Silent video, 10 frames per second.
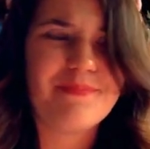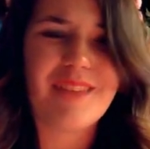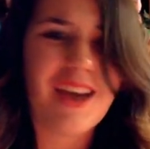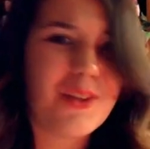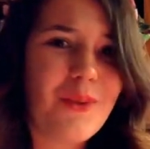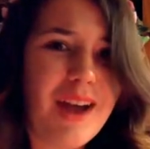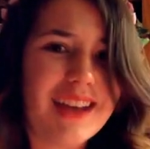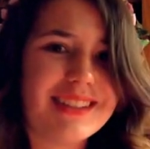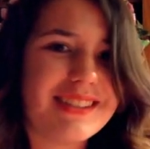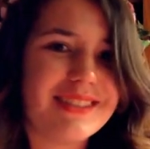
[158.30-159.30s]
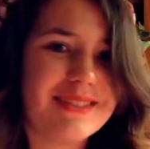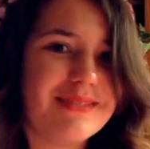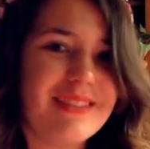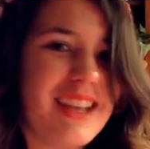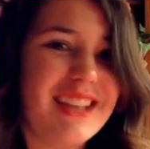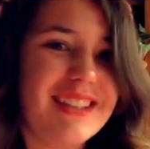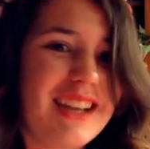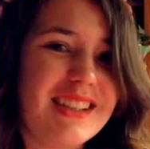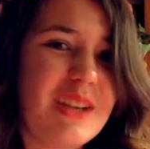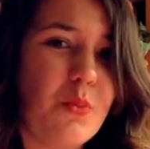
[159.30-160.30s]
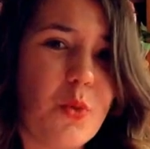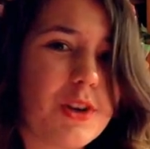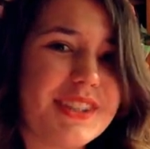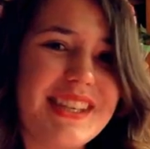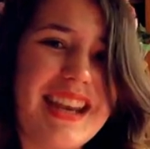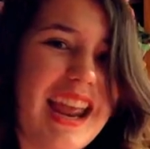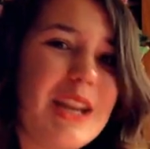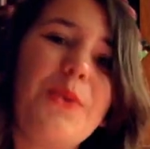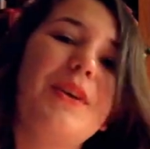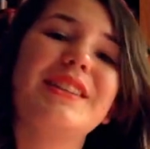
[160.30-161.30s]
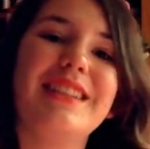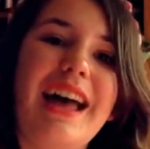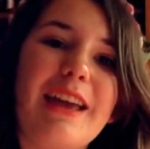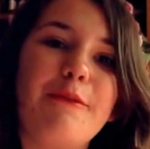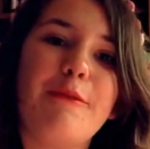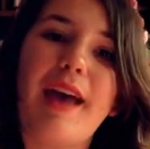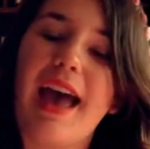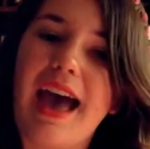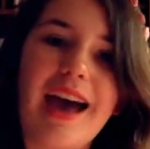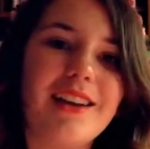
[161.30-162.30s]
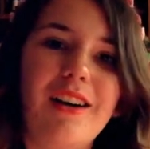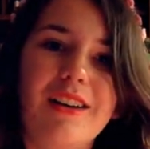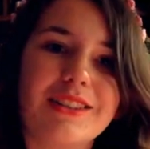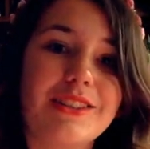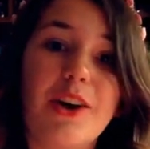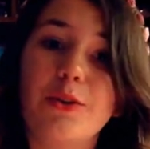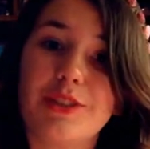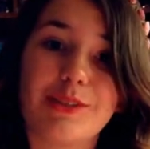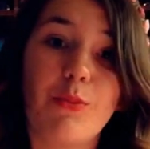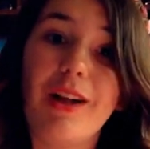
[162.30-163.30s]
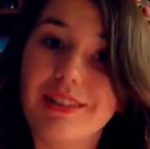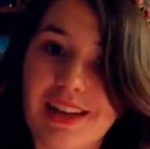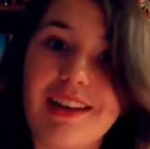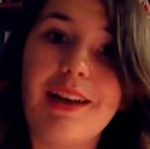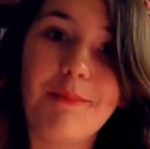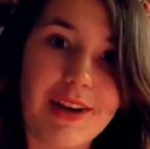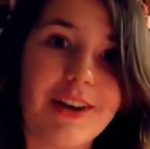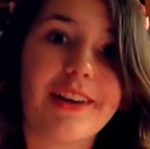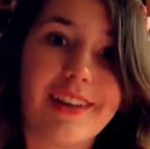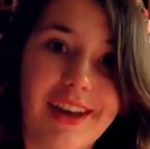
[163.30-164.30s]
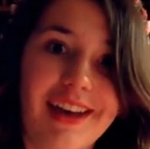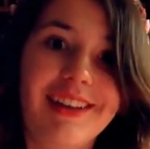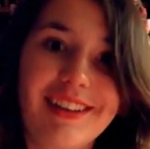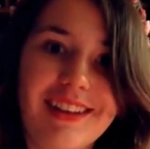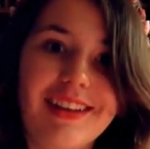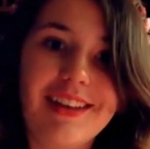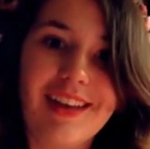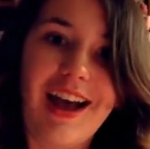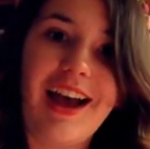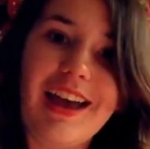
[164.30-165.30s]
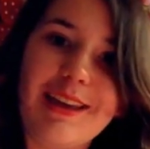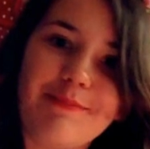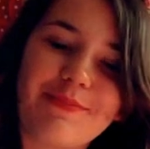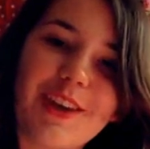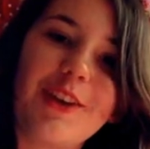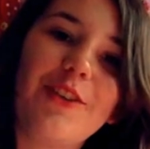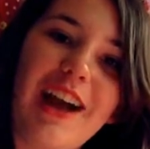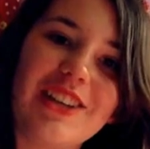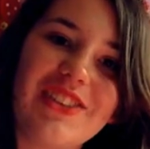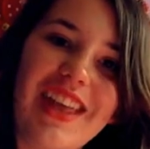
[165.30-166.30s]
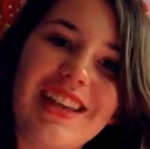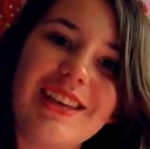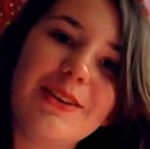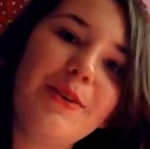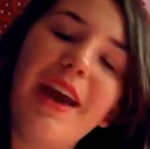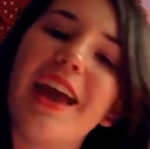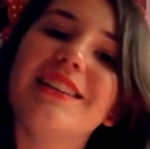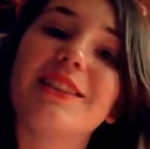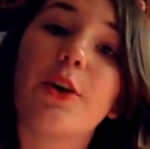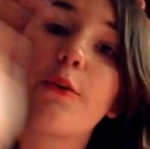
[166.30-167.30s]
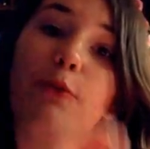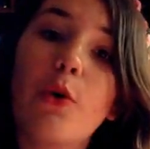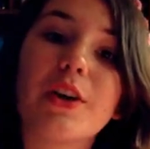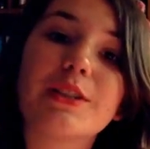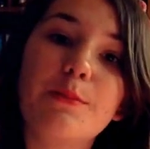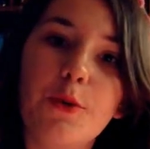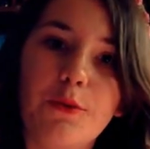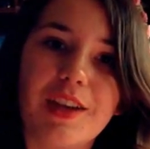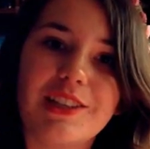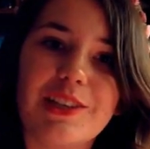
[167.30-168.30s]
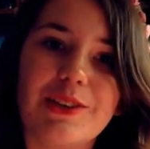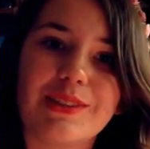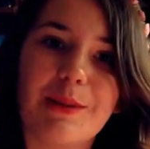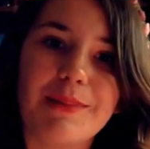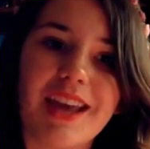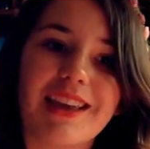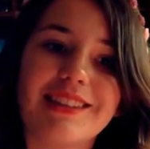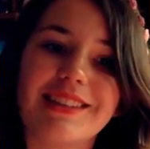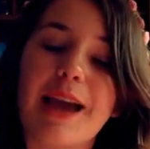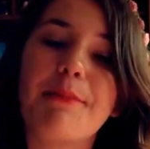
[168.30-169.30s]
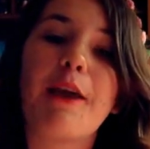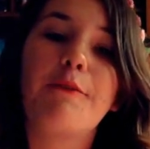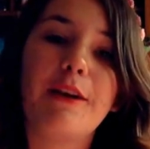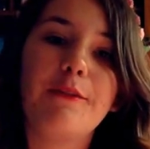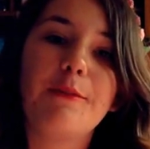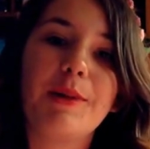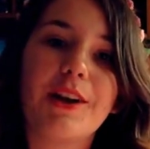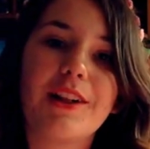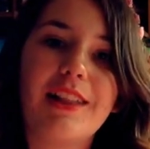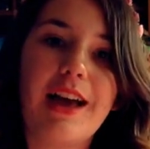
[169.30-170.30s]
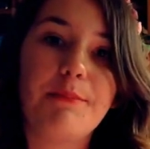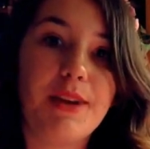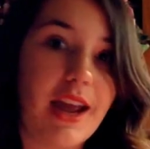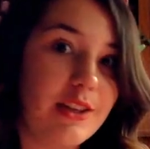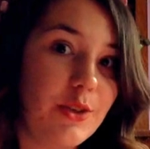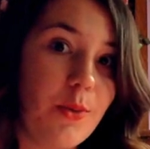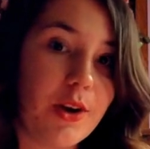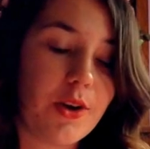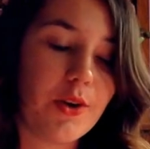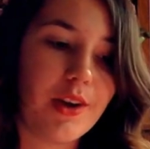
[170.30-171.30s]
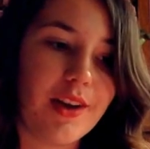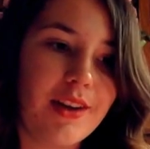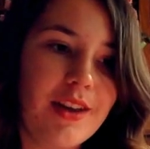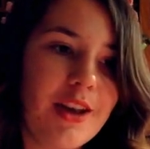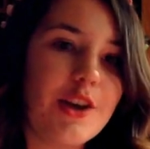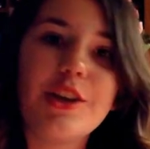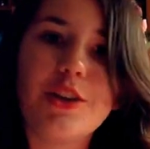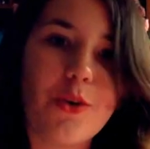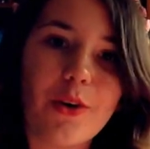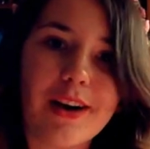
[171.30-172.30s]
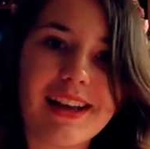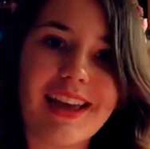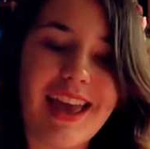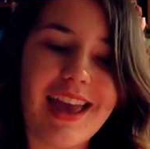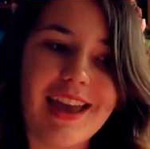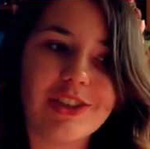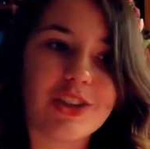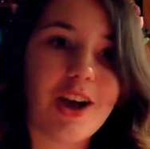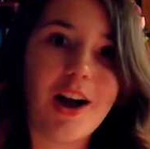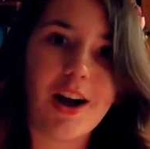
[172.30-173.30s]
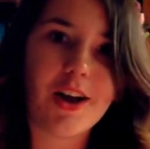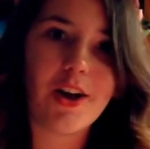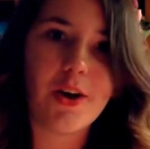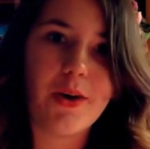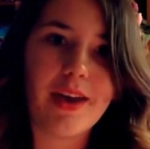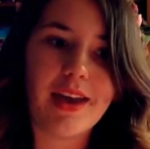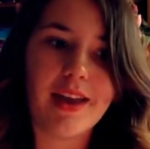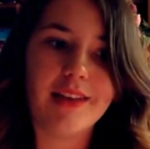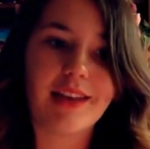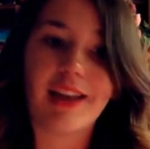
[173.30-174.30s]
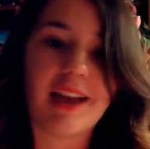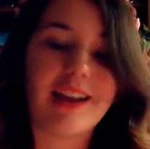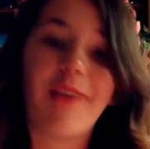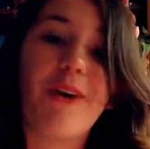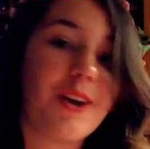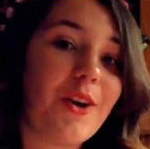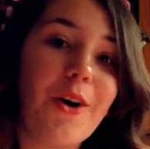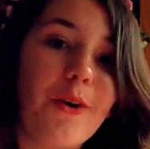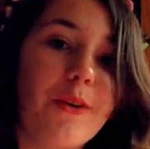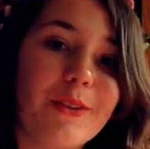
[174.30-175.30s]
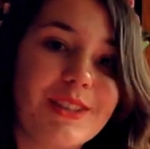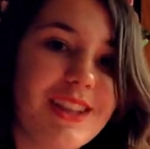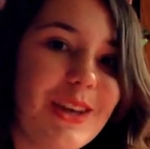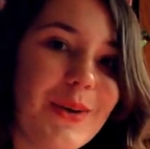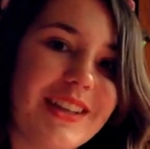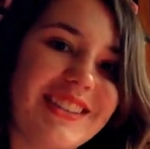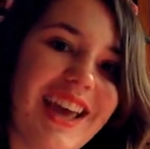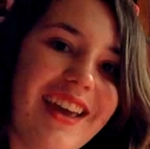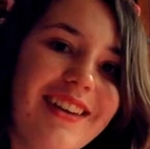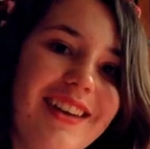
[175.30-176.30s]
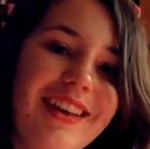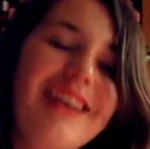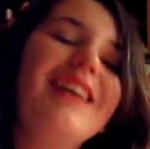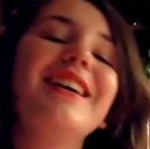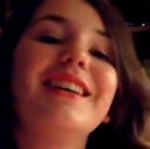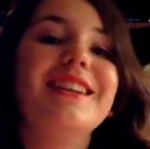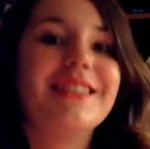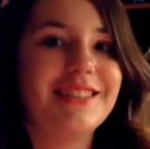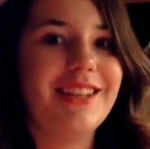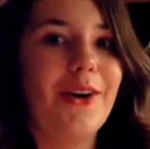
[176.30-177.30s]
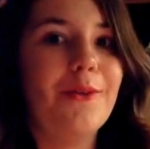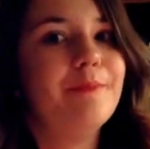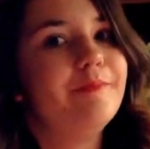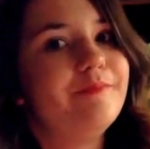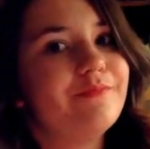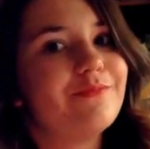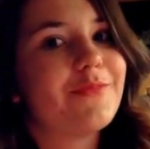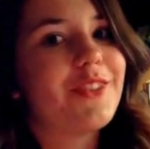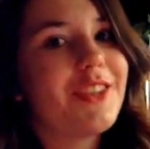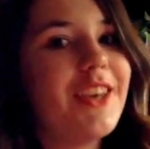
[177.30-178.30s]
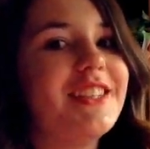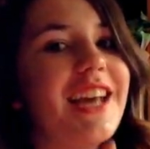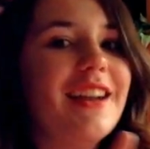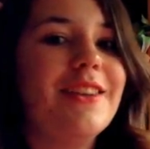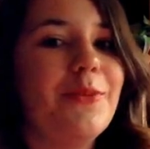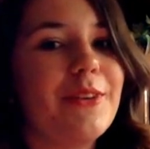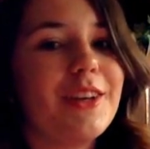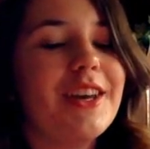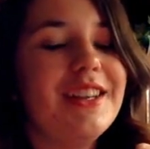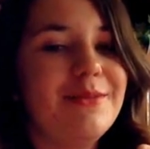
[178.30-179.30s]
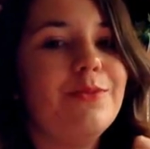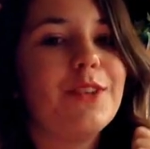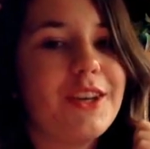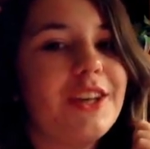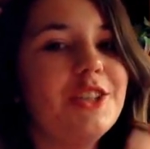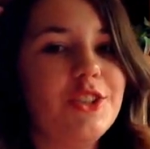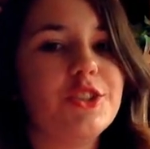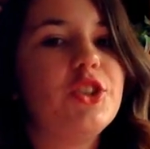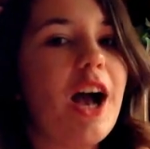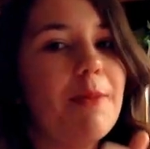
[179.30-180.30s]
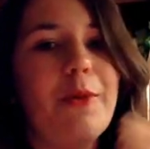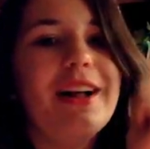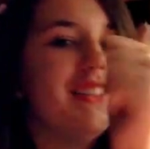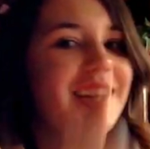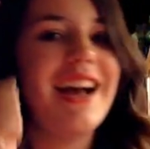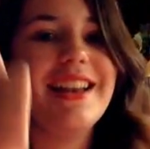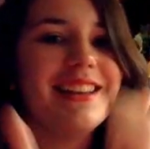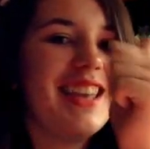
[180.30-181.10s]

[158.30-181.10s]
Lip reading: otherwise, it doesn't worsen anyone's life at all. So just well done, America. I congratulate you and look forward to moving to you someday because I make fun of America a lot, but I do want to go to New York and Chicago and I want to go to the USA. So, good job, well done.